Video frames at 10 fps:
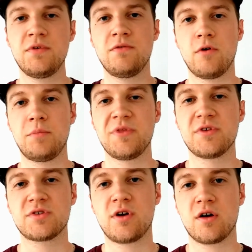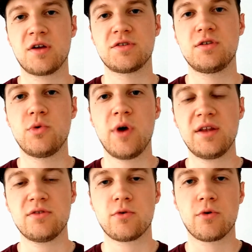you've opened the song as a
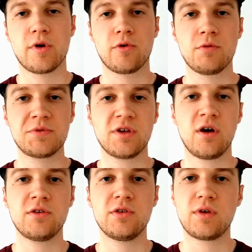duet or a group song,